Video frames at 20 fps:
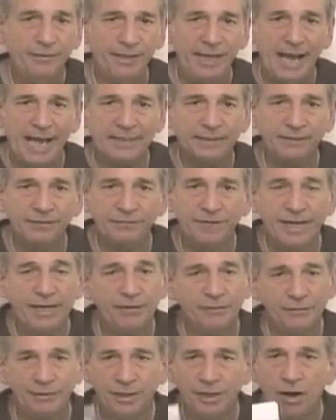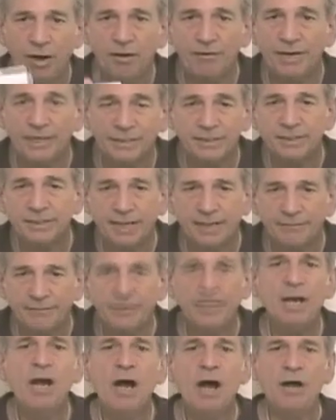the activator and the
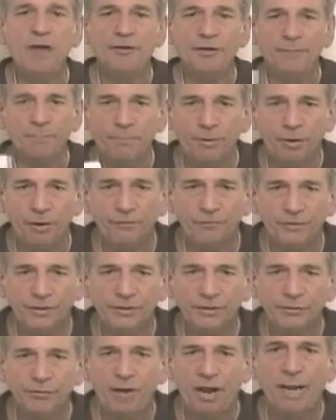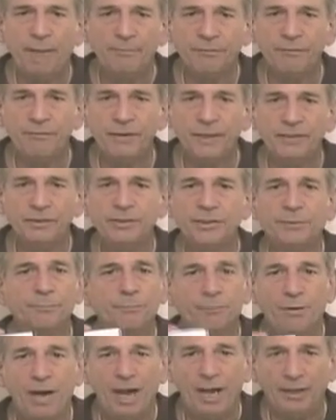RX-7 are the perfect crime prevention
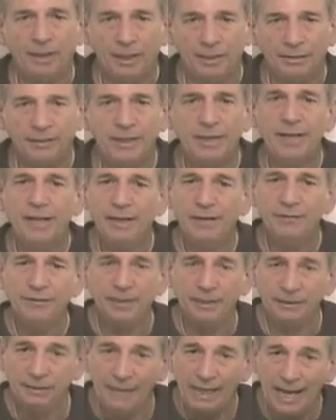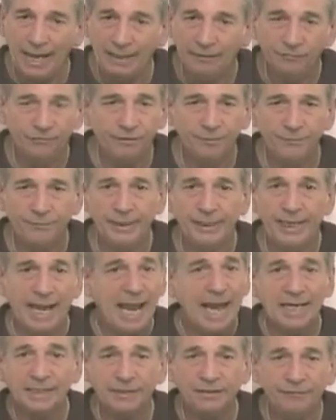product. The light from the
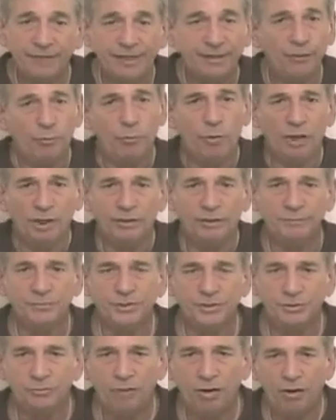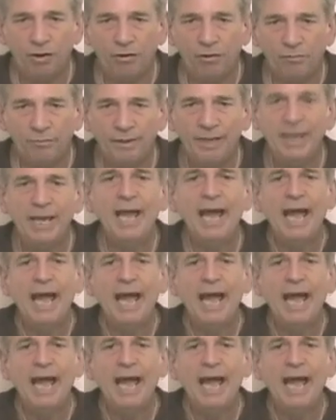activator welcomes you home,